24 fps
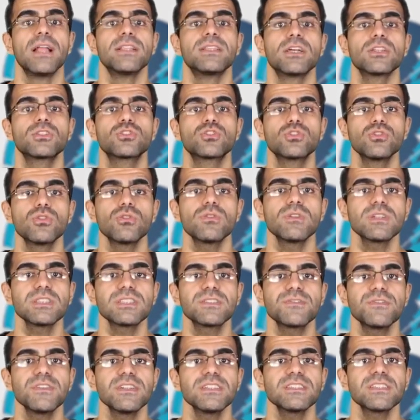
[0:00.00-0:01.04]
The
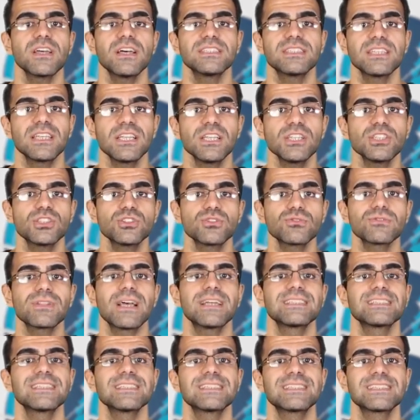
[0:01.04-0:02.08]
tourist visa is issued
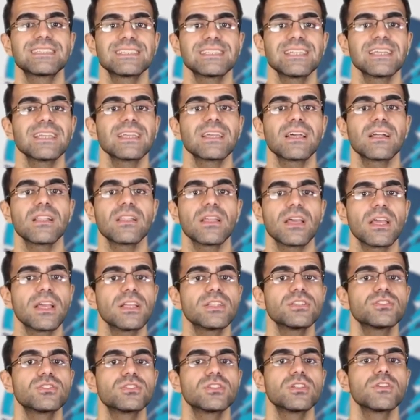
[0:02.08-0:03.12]
as a single
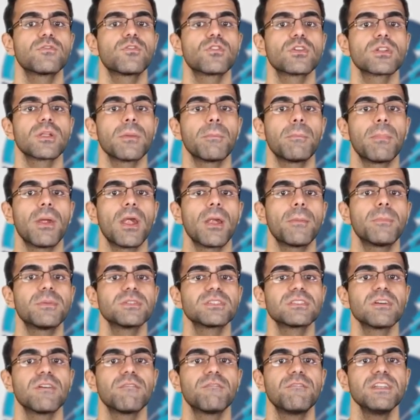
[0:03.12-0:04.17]
entry for the
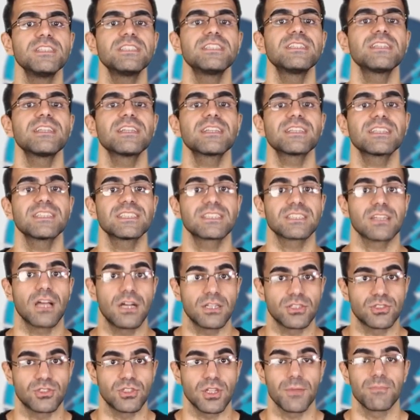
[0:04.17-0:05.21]
purpose of visiting this
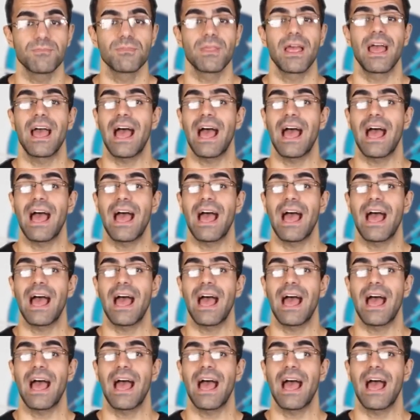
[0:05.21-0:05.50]
country.